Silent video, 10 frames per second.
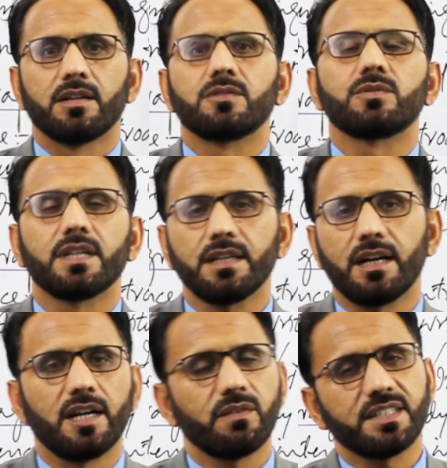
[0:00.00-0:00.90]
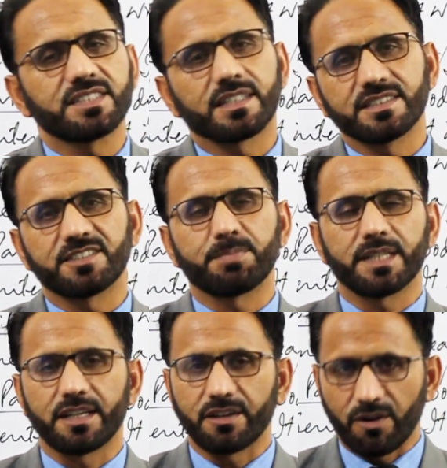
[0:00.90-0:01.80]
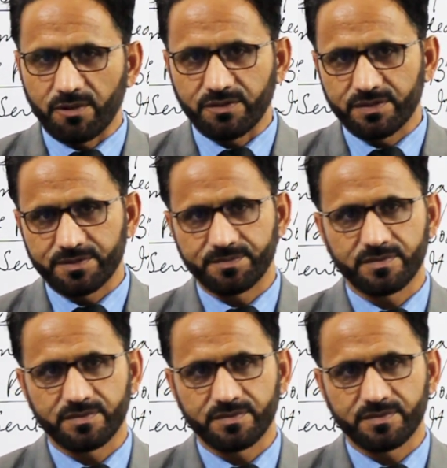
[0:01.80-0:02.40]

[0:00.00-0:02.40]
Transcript: Today I will discuss paragraph.